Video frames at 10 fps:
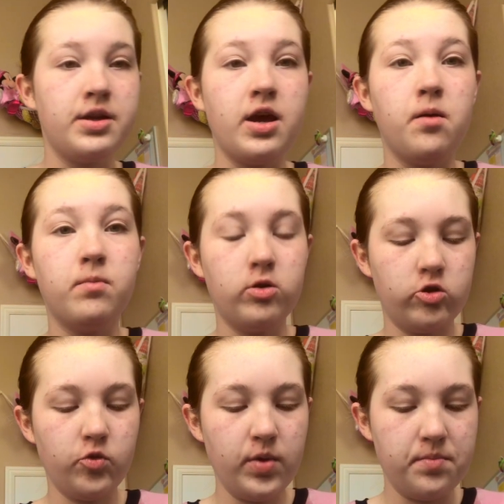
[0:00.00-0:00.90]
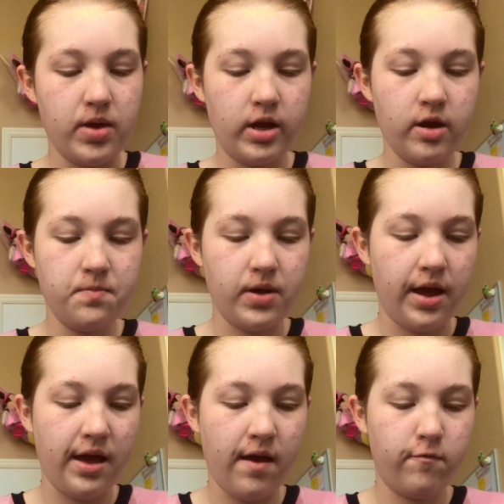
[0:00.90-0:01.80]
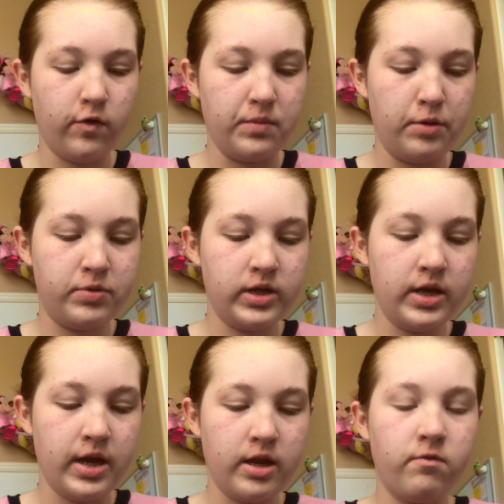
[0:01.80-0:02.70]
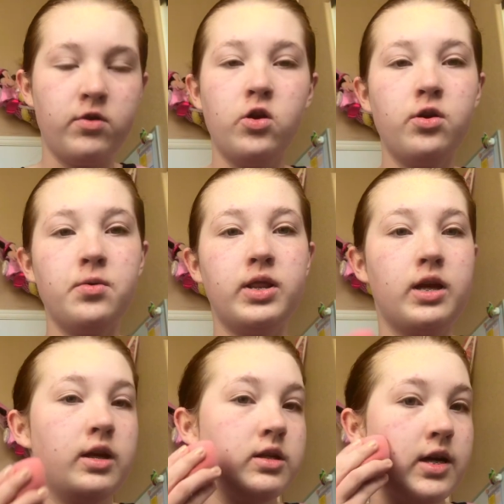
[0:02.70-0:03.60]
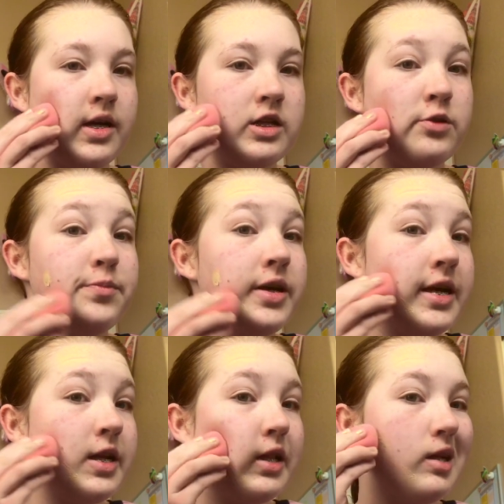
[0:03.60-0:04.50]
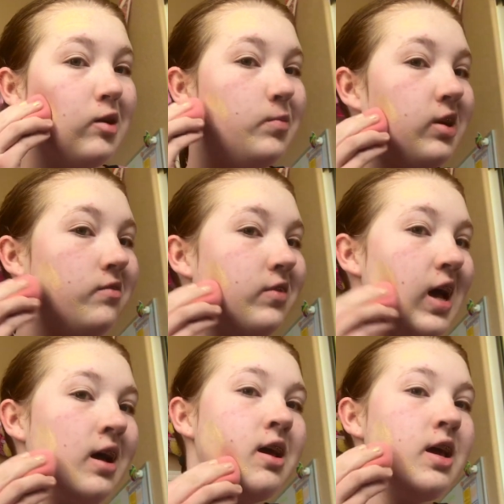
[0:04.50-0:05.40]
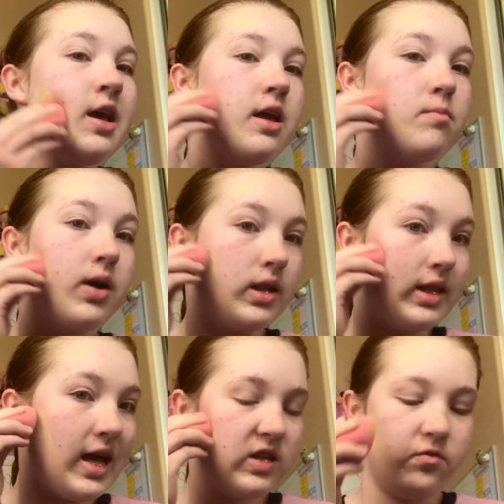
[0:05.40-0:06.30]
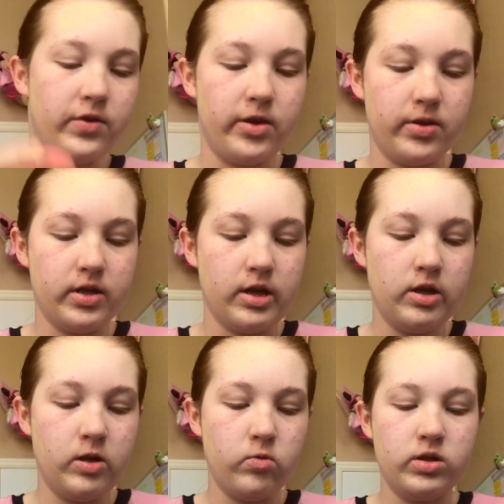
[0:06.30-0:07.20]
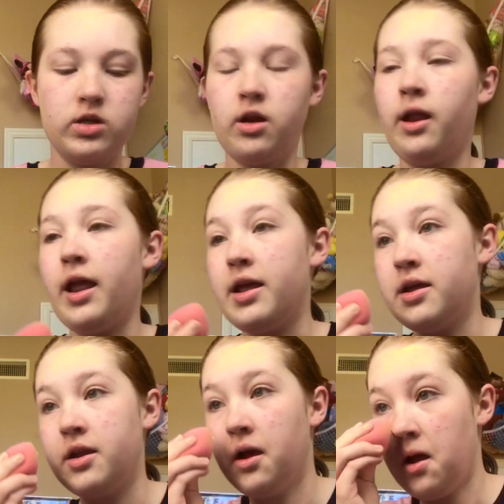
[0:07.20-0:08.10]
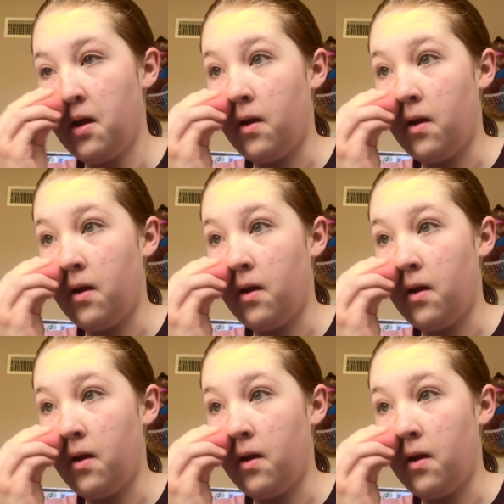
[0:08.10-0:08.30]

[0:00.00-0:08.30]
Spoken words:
Now, most of my makeup I have from Ipsy, and if you don't know what that is, I explained a little bit of that in my last video I did. It was a